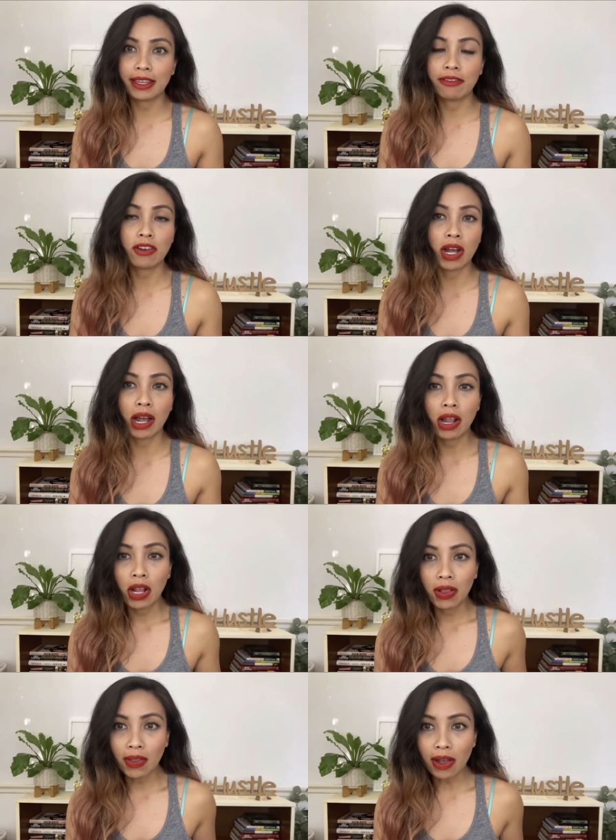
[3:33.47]
if not
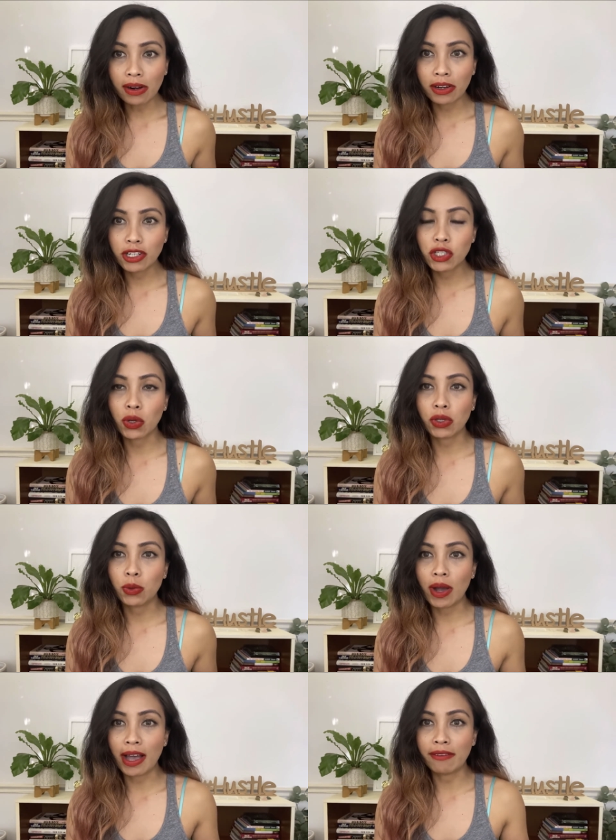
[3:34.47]
longer, so
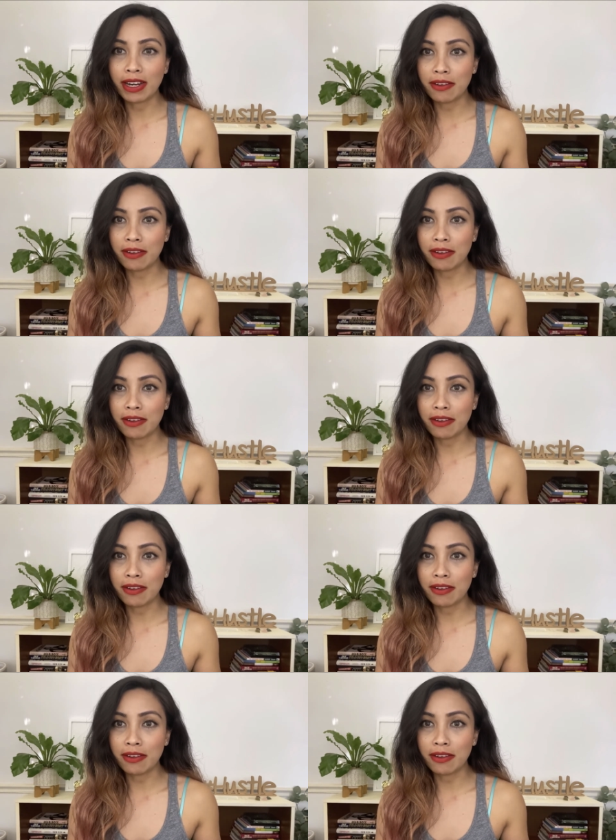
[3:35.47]
you have an